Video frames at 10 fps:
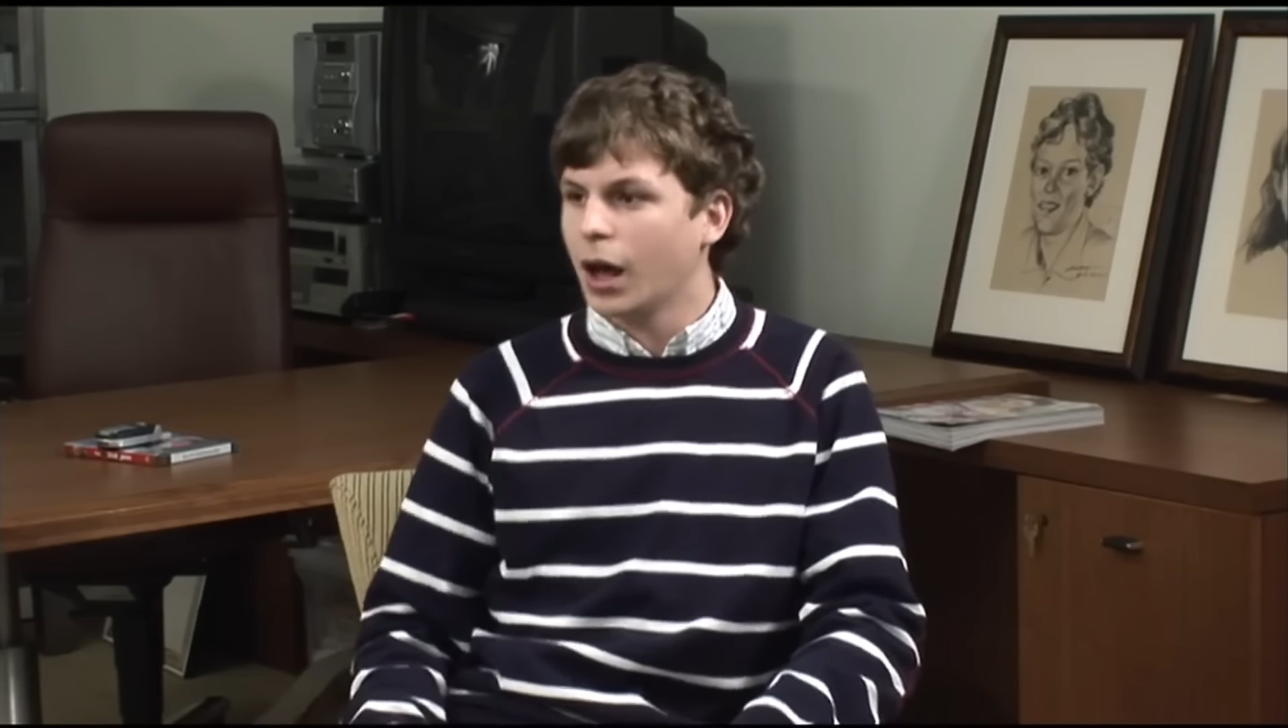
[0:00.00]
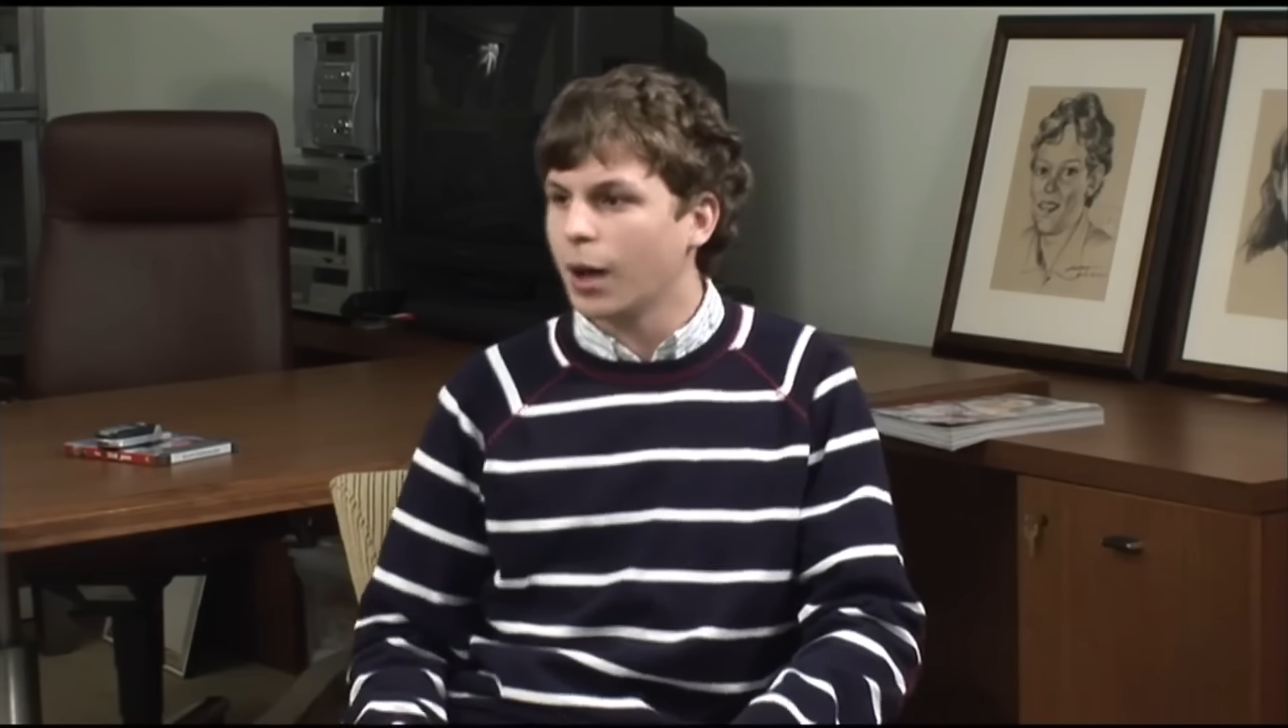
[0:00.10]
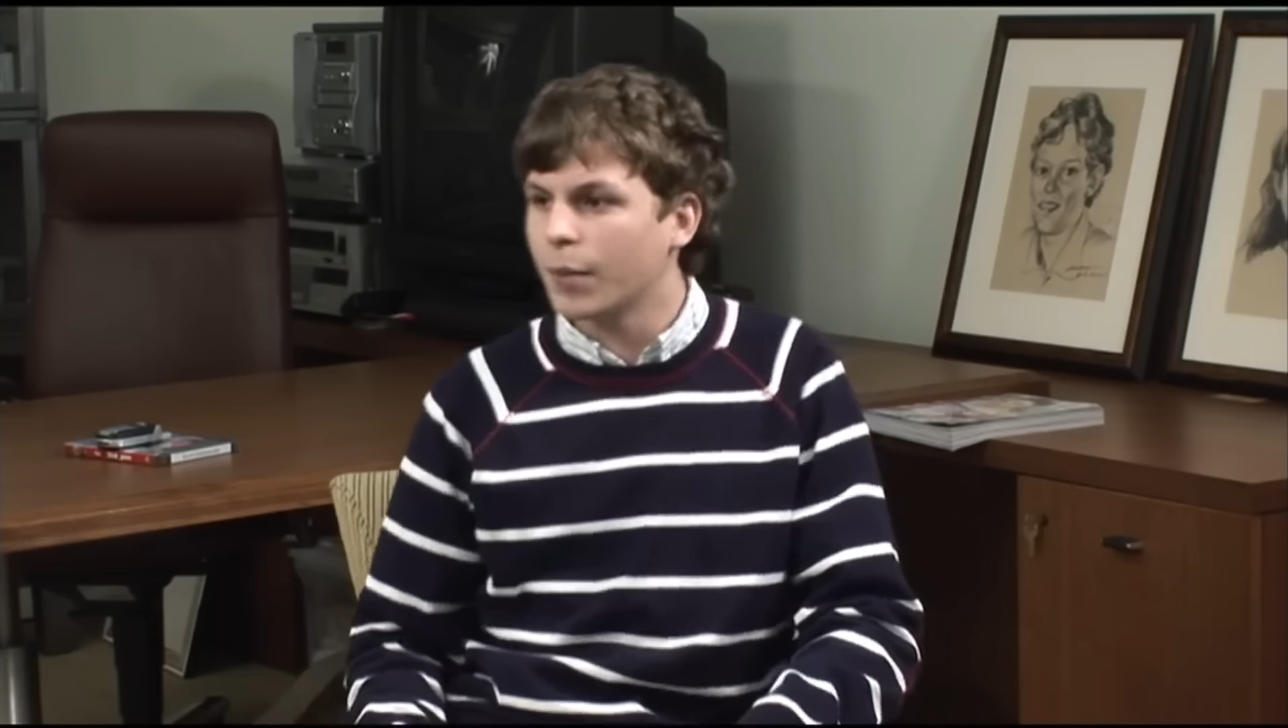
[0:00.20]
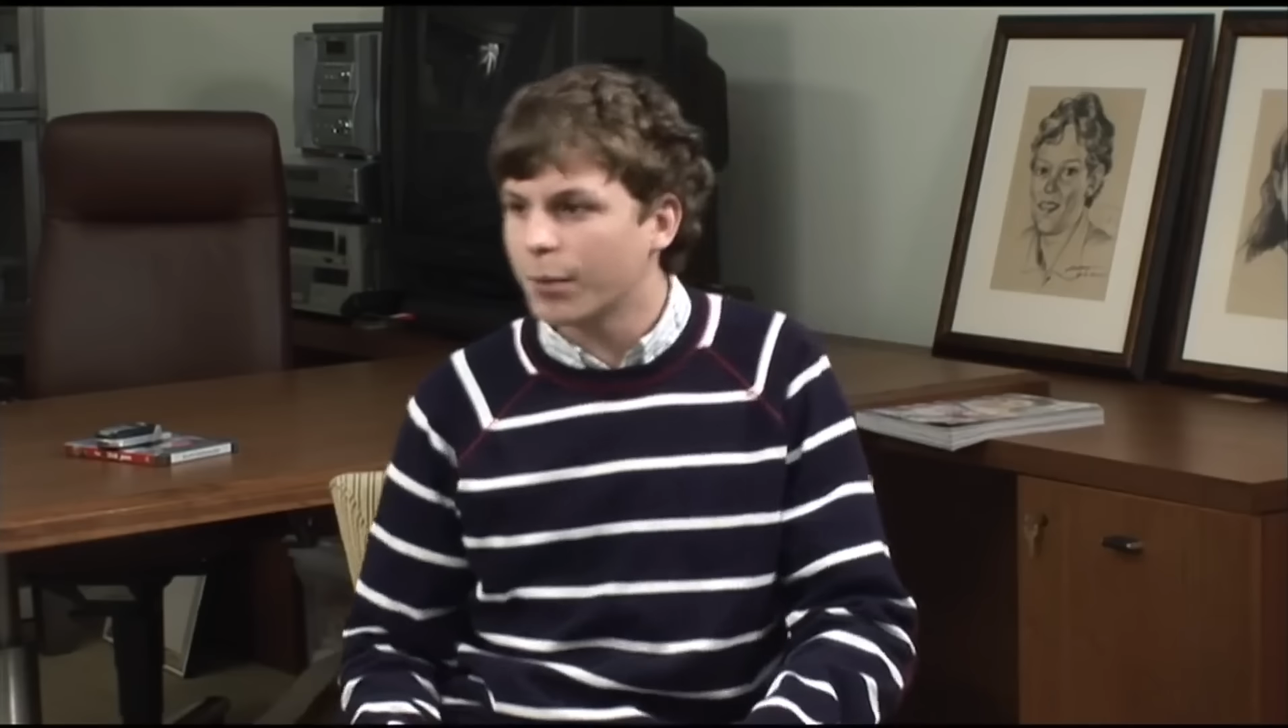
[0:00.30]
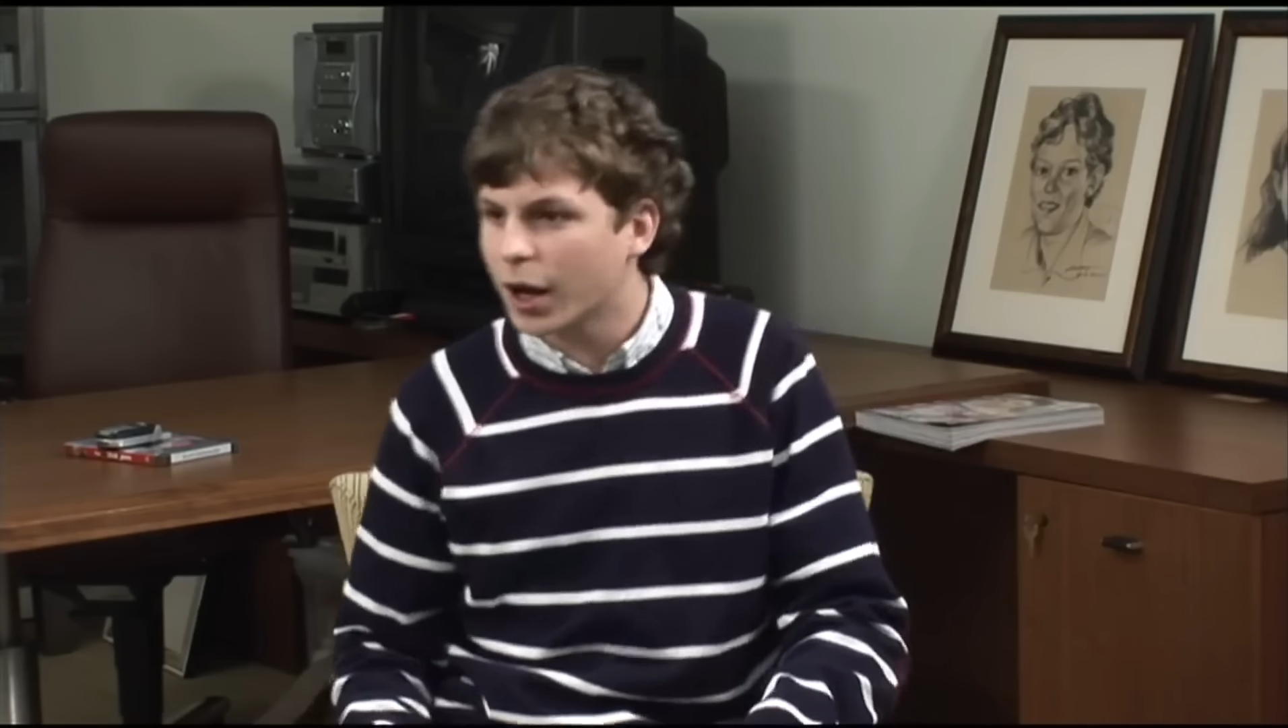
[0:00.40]

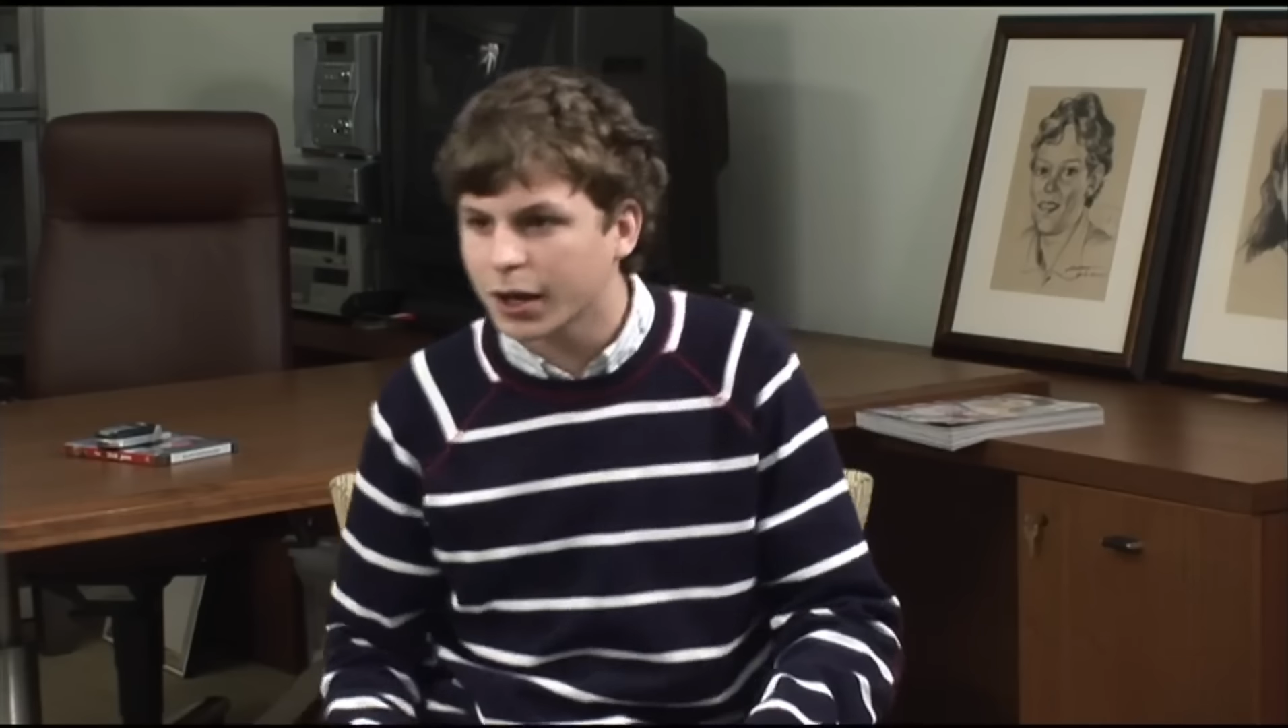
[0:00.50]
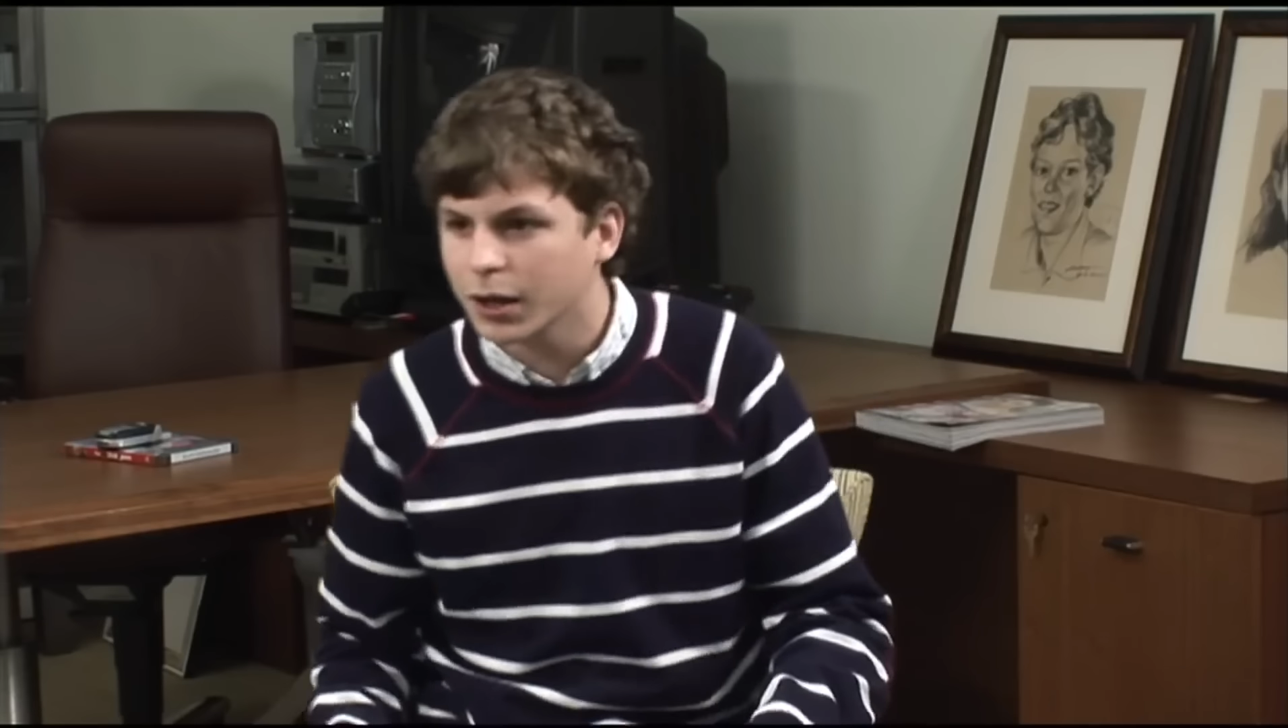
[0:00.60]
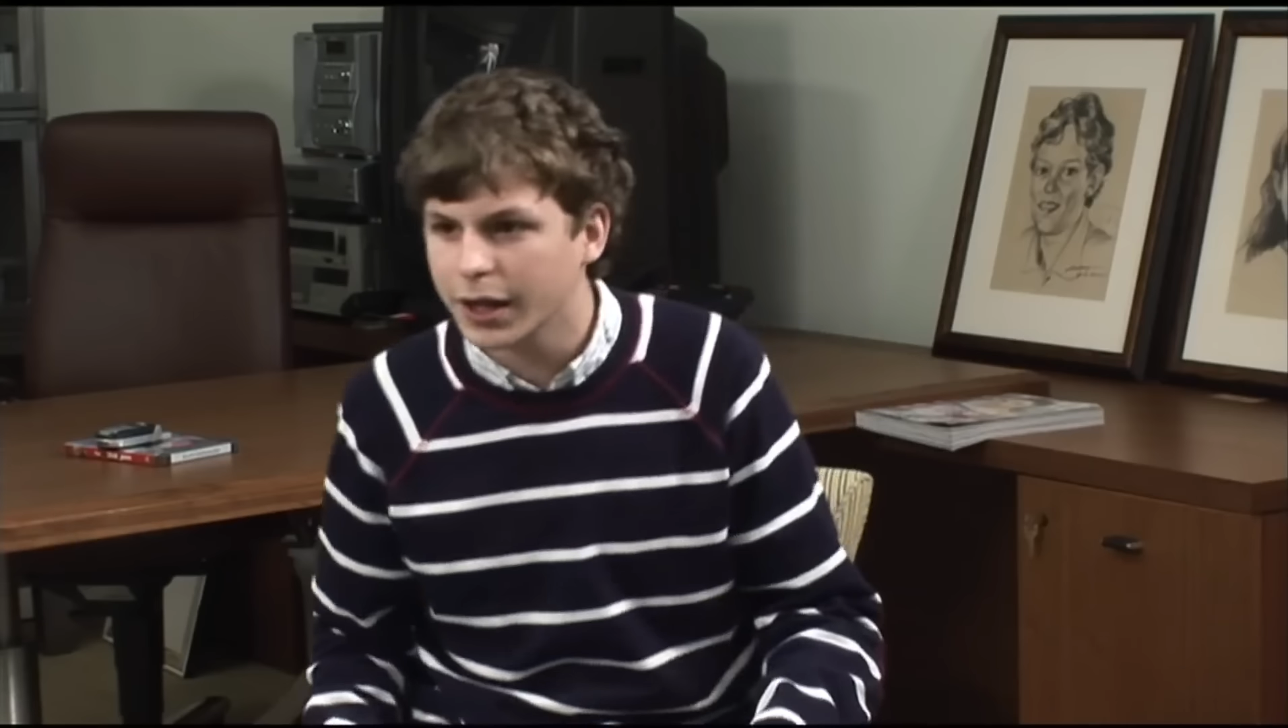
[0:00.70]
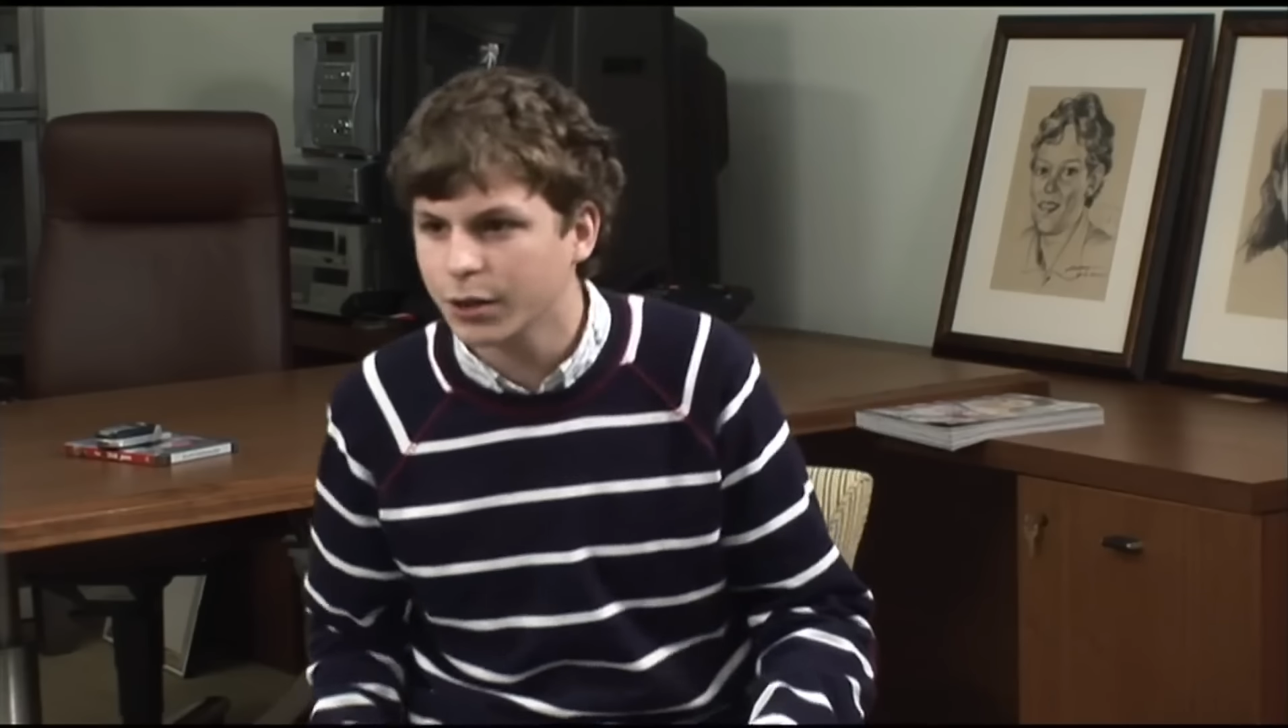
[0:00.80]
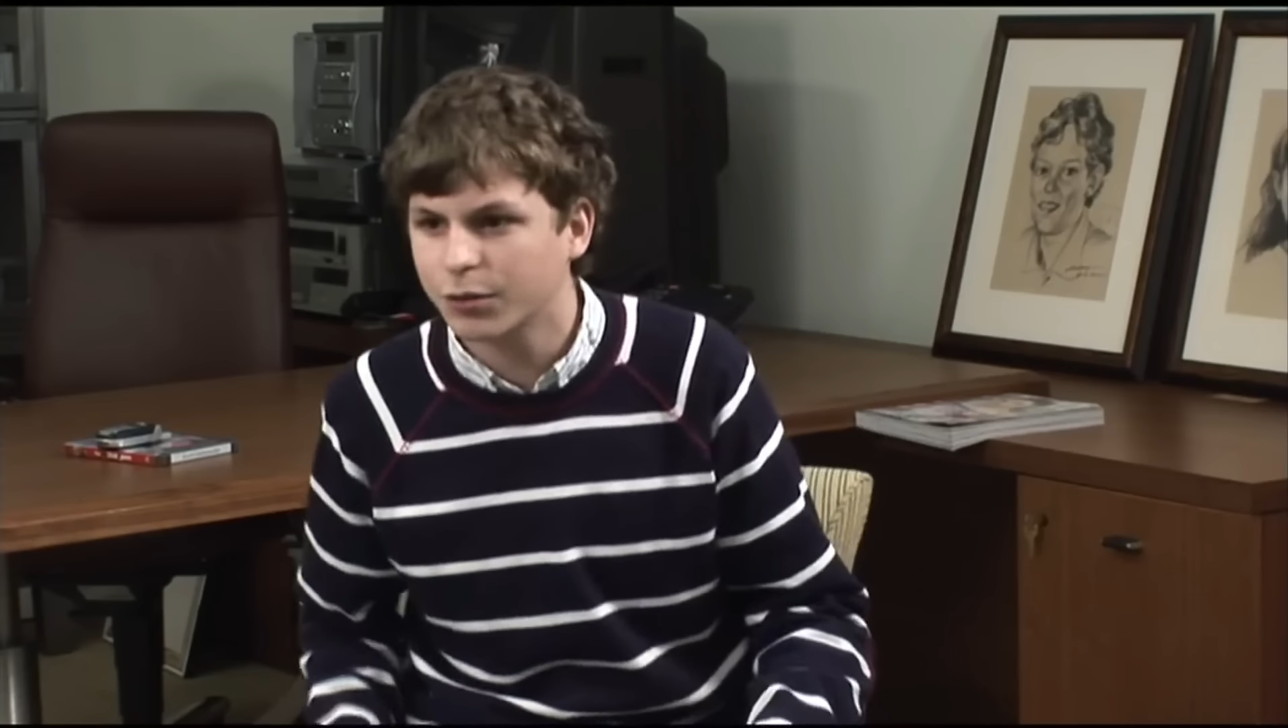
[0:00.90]
I'm not going to let you